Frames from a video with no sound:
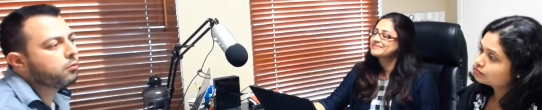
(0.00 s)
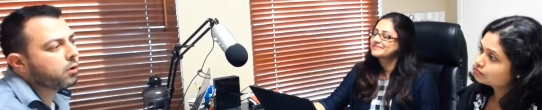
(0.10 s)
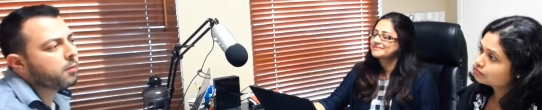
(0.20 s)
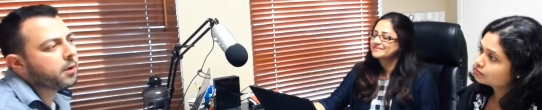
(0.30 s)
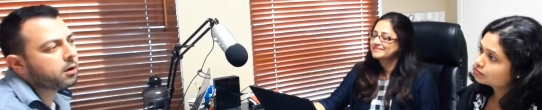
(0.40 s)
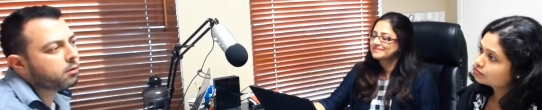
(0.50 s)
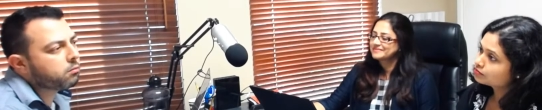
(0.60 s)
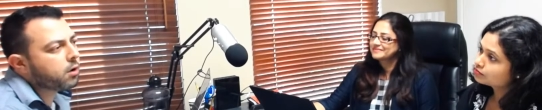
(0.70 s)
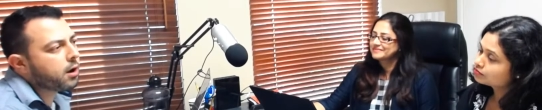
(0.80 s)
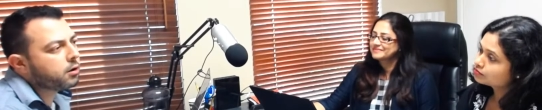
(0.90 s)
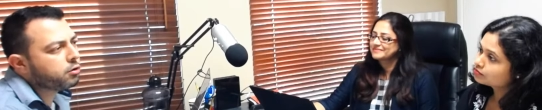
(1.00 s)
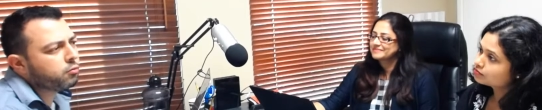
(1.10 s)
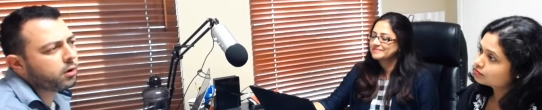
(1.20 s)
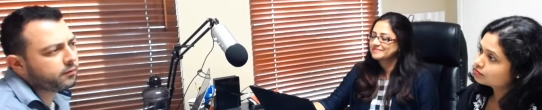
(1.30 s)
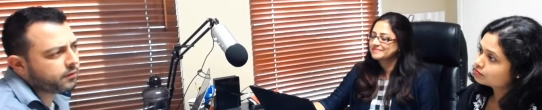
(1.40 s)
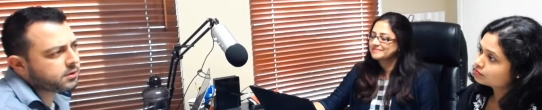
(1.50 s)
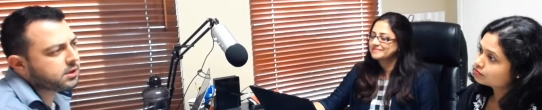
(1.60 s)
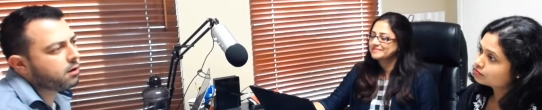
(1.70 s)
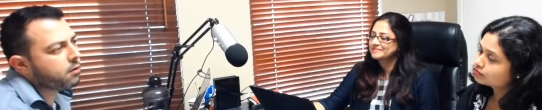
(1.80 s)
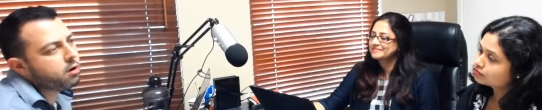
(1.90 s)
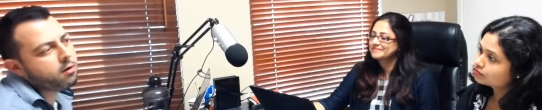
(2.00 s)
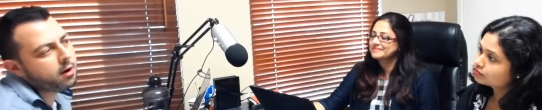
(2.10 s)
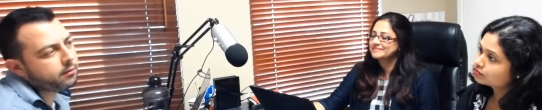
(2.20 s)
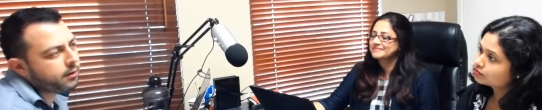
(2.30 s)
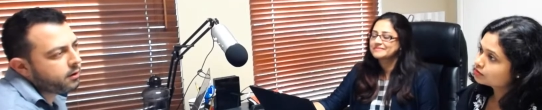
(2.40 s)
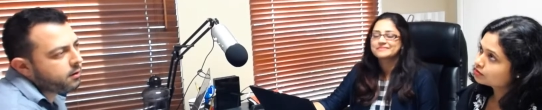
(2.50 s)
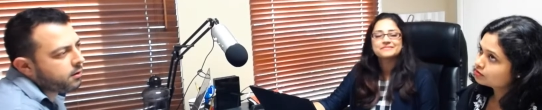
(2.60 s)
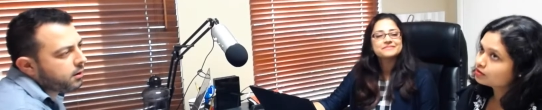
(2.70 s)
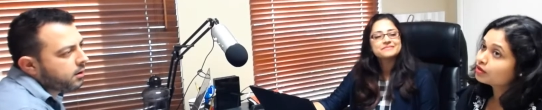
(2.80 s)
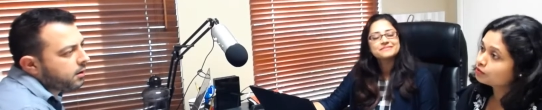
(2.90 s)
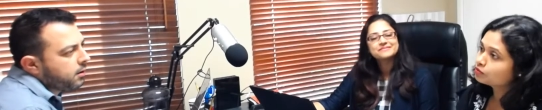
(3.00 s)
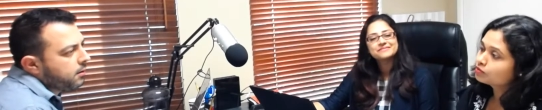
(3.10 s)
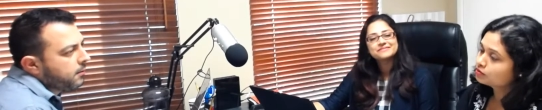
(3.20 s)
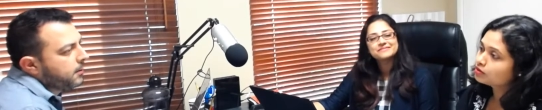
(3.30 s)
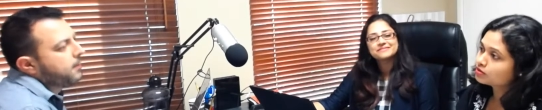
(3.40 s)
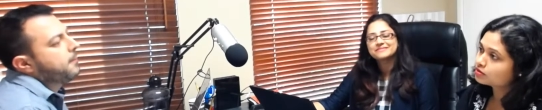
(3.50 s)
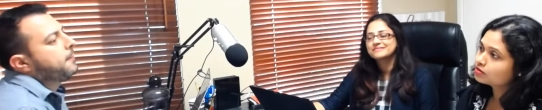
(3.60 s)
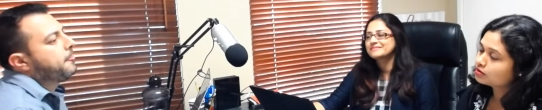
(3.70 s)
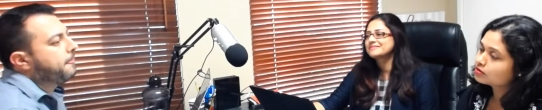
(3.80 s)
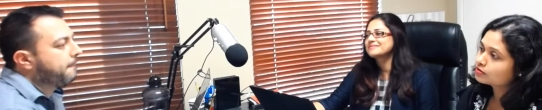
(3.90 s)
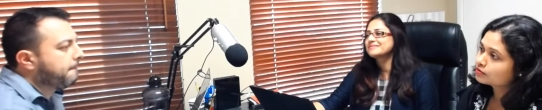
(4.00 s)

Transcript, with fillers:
Speaker 1: were a medical writer You worked for a CRO out there. CRO, yeah? yes, yes.